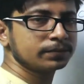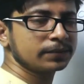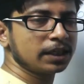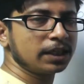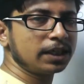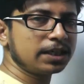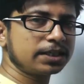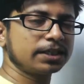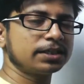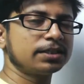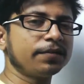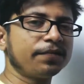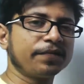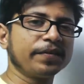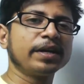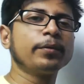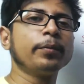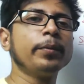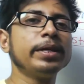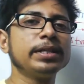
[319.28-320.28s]
Hertz is the
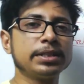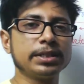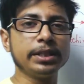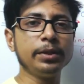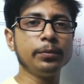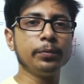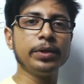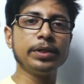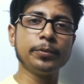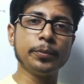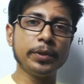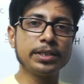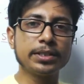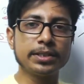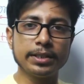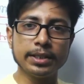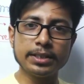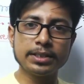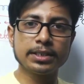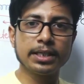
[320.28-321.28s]
frequency with which
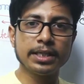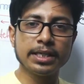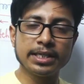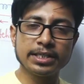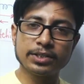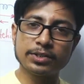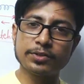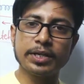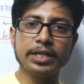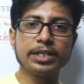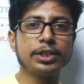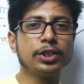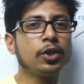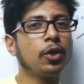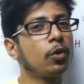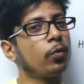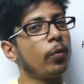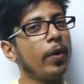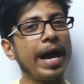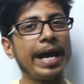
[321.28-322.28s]
this stretching
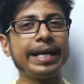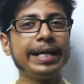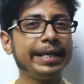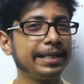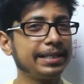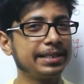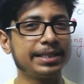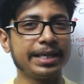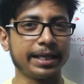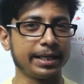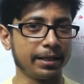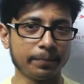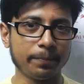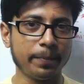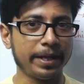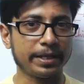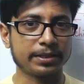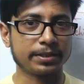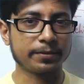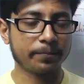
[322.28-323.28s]
or wagging is taking
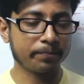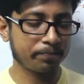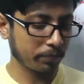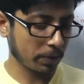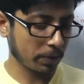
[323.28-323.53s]
place.